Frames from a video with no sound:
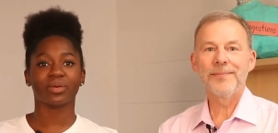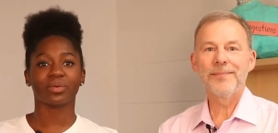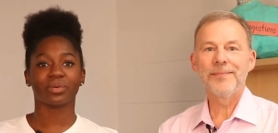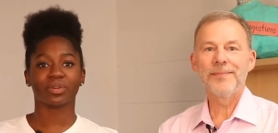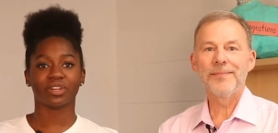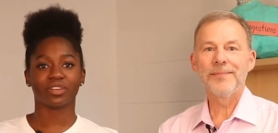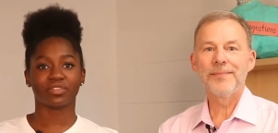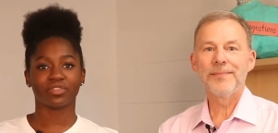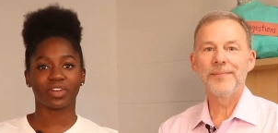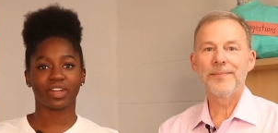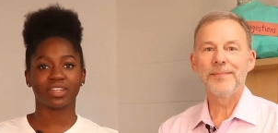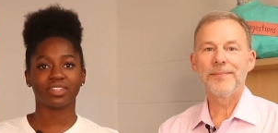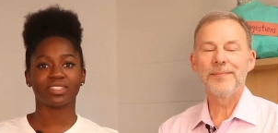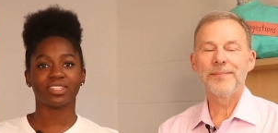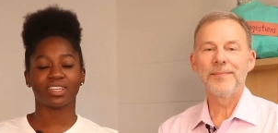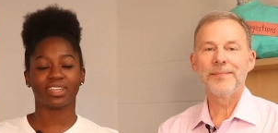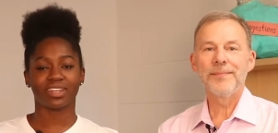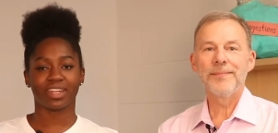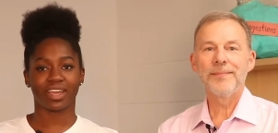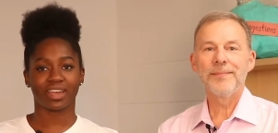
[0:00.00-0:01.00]
Speaker 1: or are a
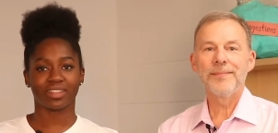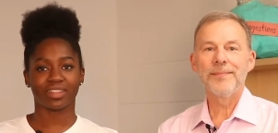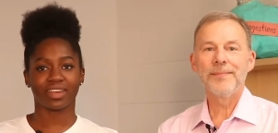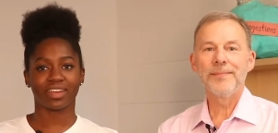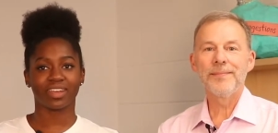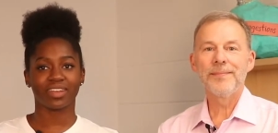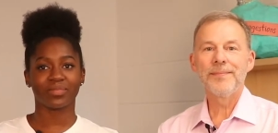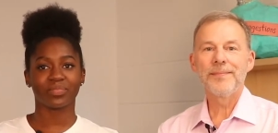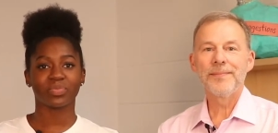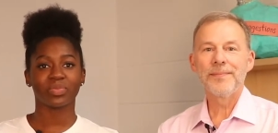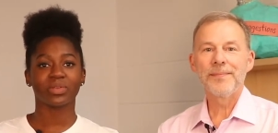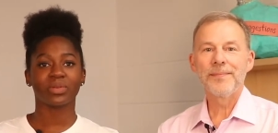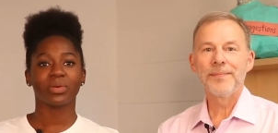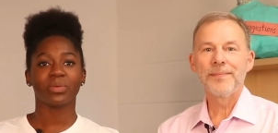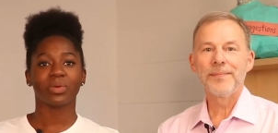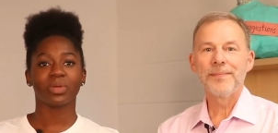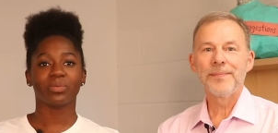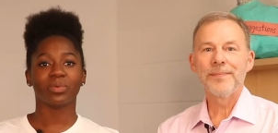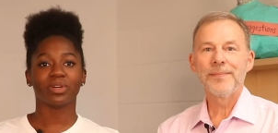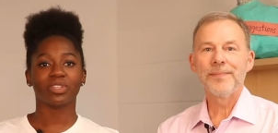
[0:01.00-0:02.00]
friend and ally.
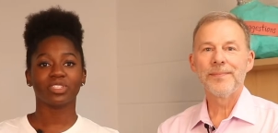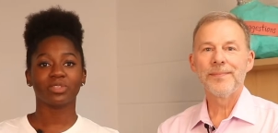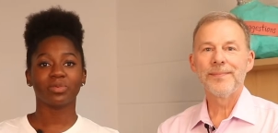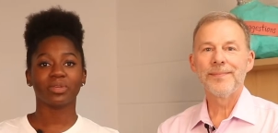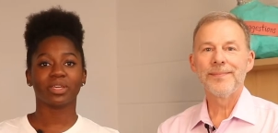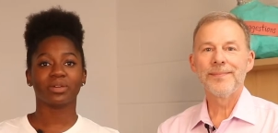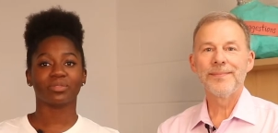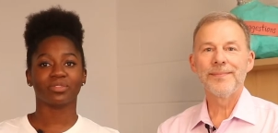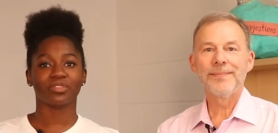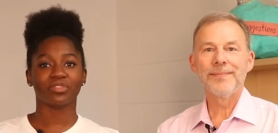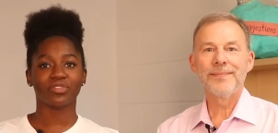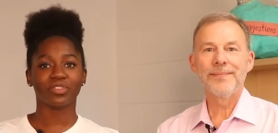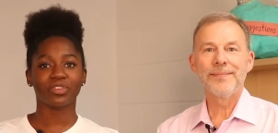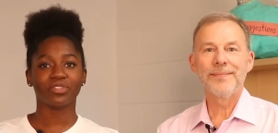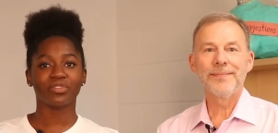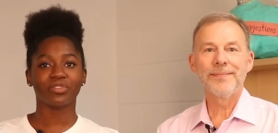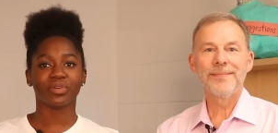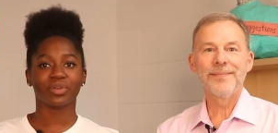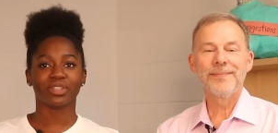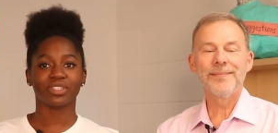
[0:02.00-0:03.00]
We want to be out in
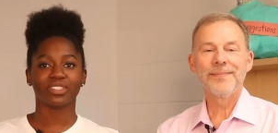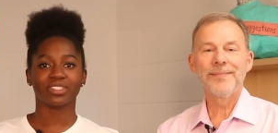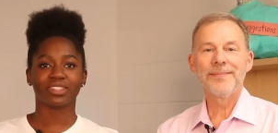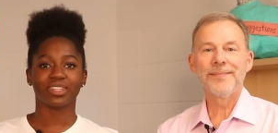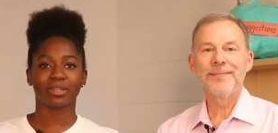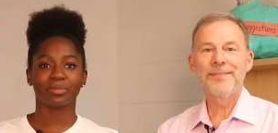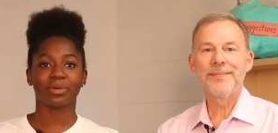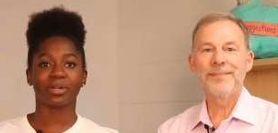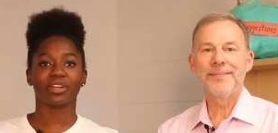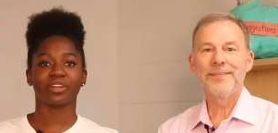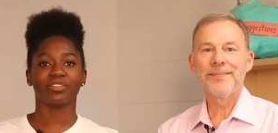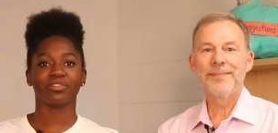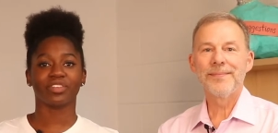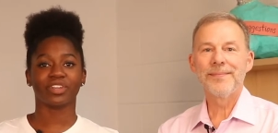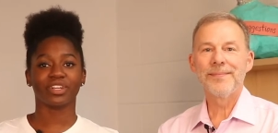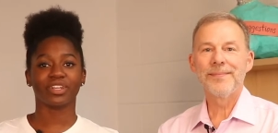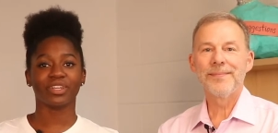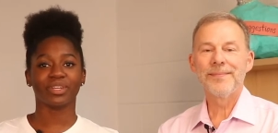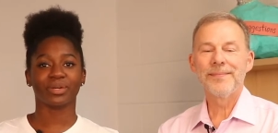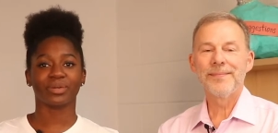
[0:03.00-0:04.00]
full force, led by our
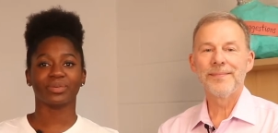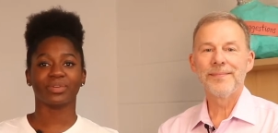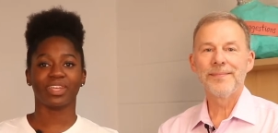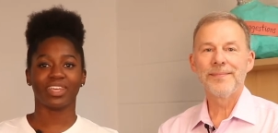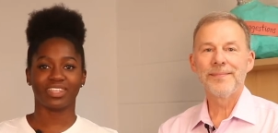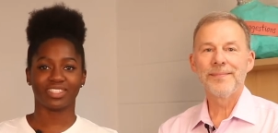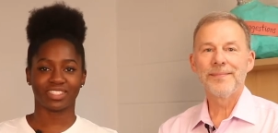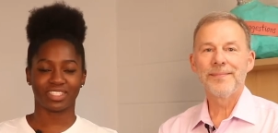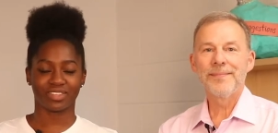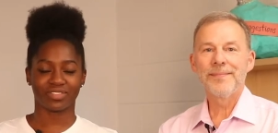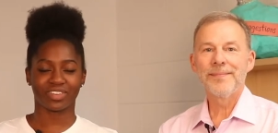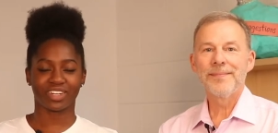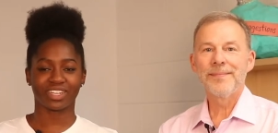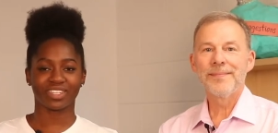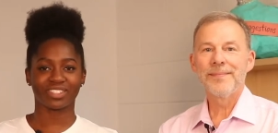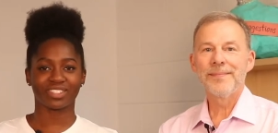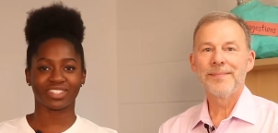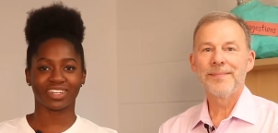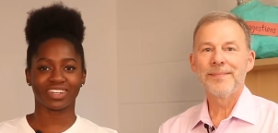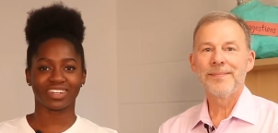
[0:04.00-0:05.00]
very own AC
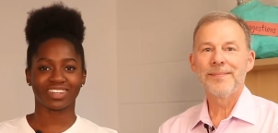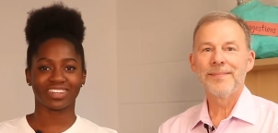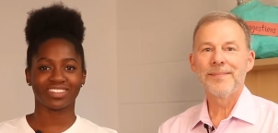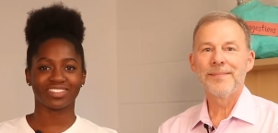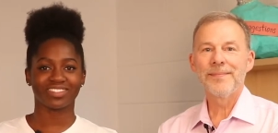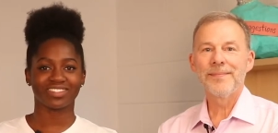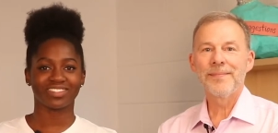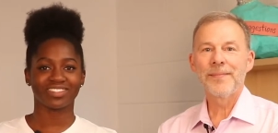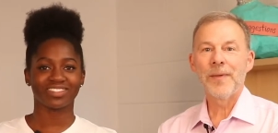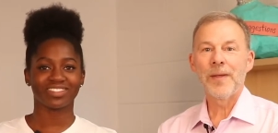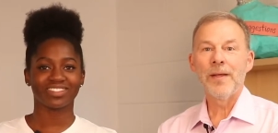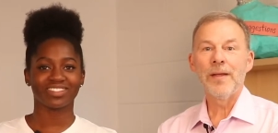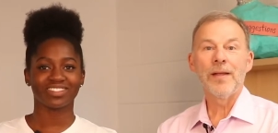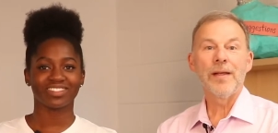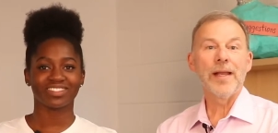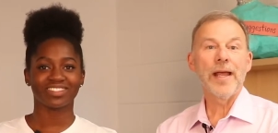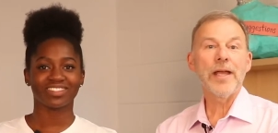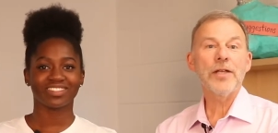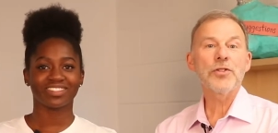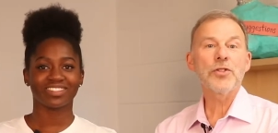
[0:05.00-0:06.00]
fire truck.
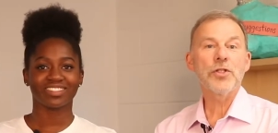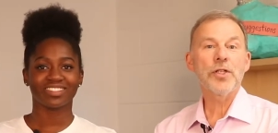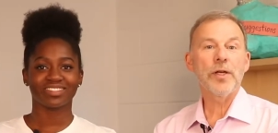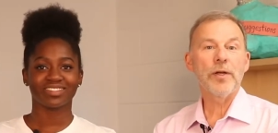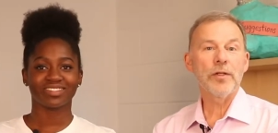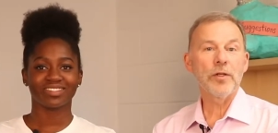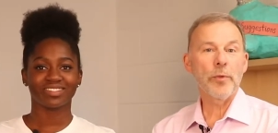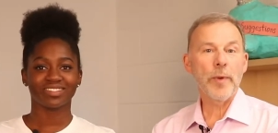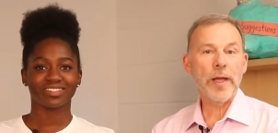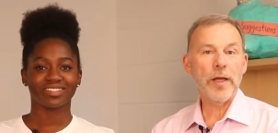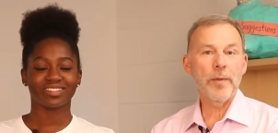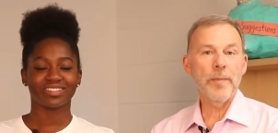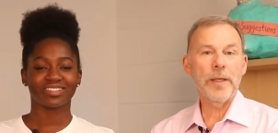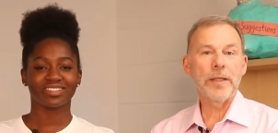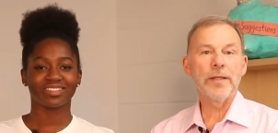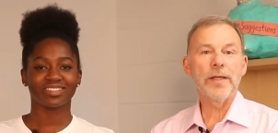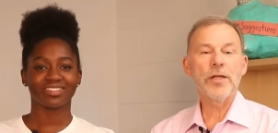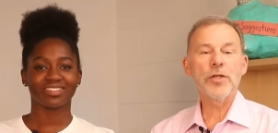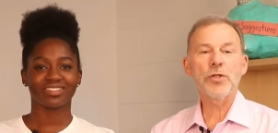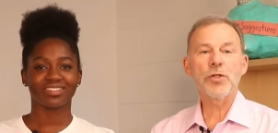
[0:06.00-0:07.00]
Speaker 2: Last year, at the
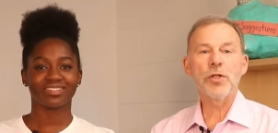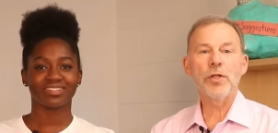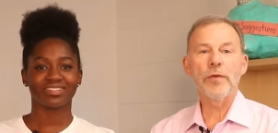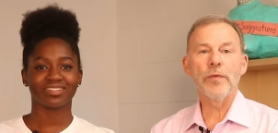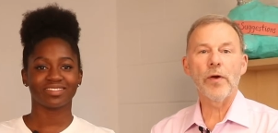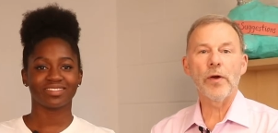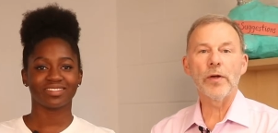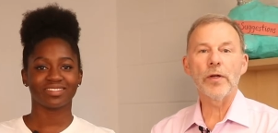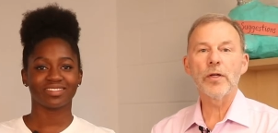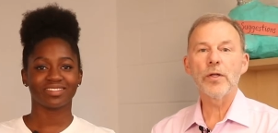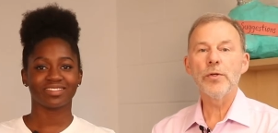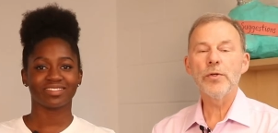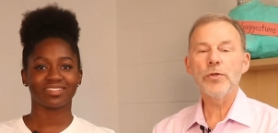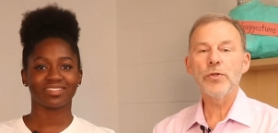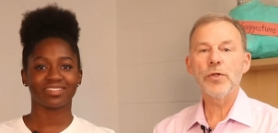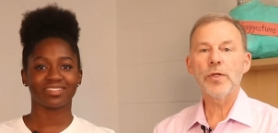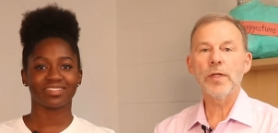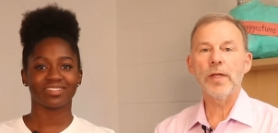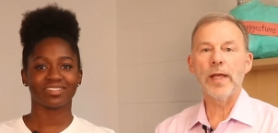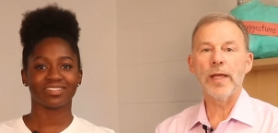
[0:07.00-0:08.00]
recommendation of our
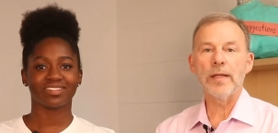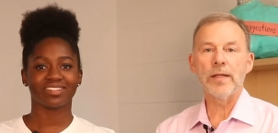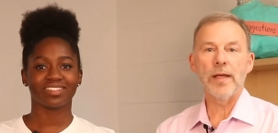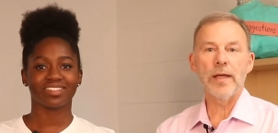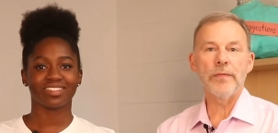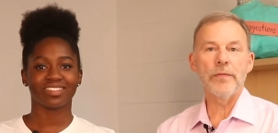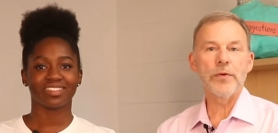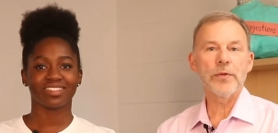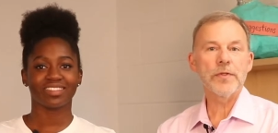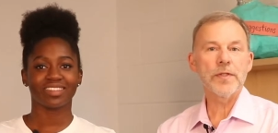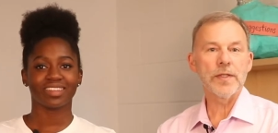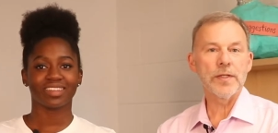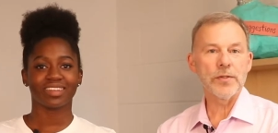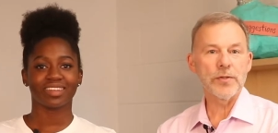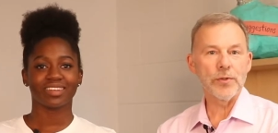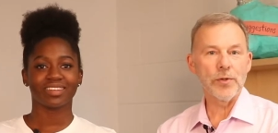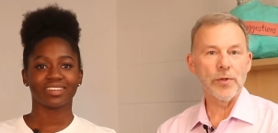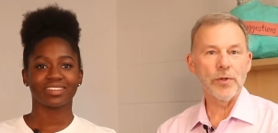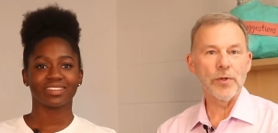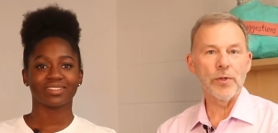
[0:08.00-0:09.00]
Inclusion and Diversity
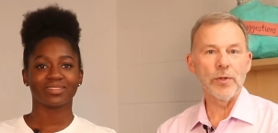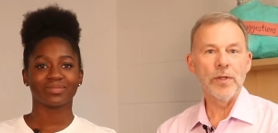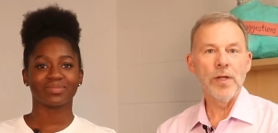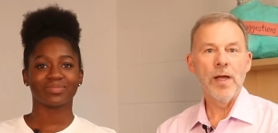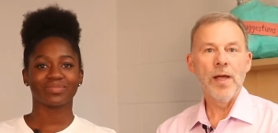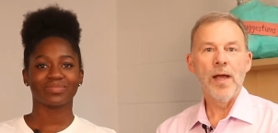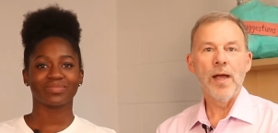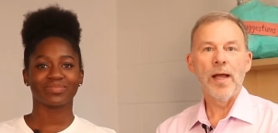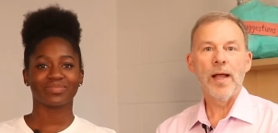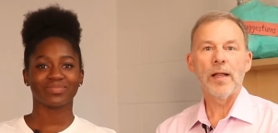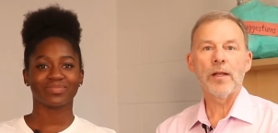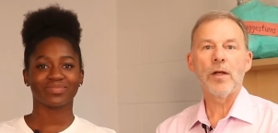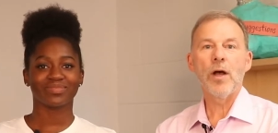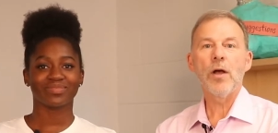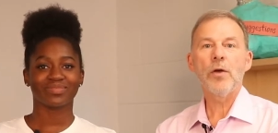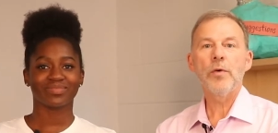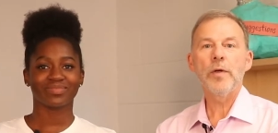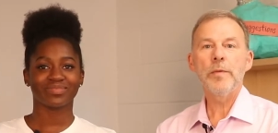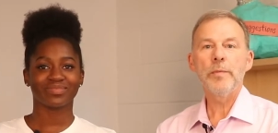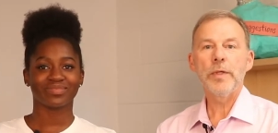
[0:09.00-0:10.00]
Circle,
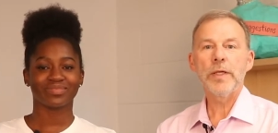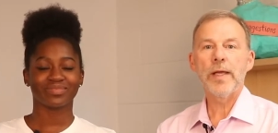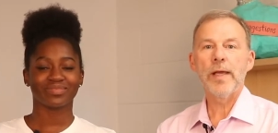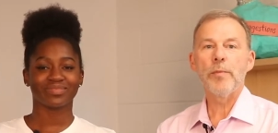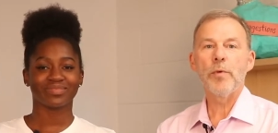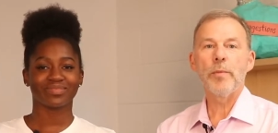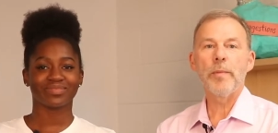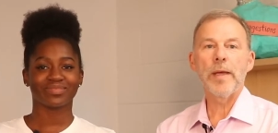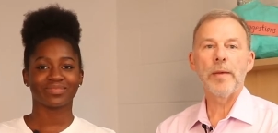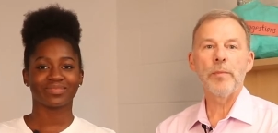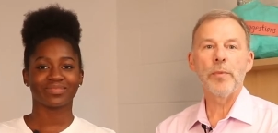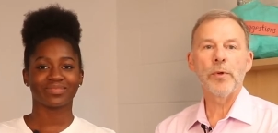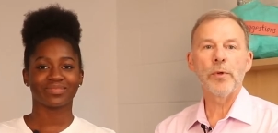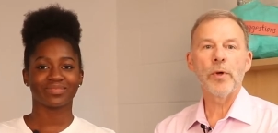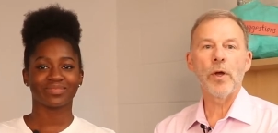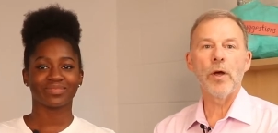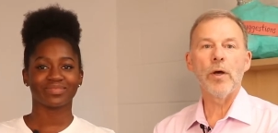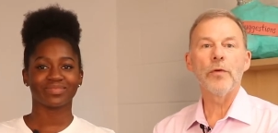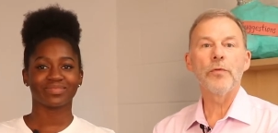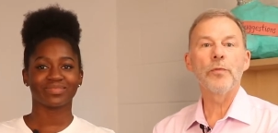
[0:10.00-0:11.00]
Algonquin became a
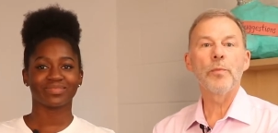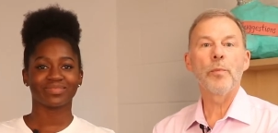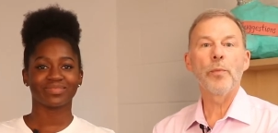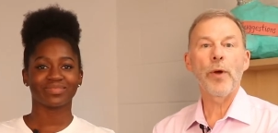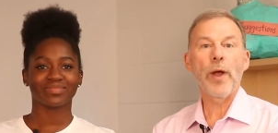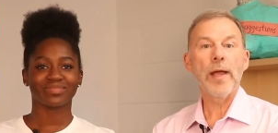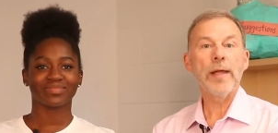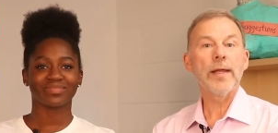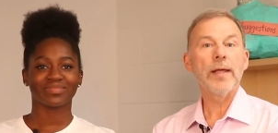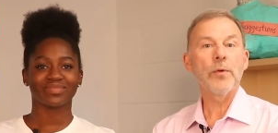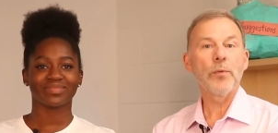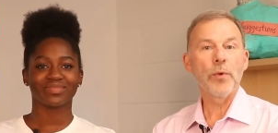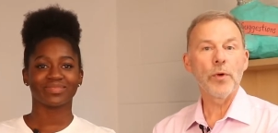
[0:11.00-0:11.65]
member of Pride at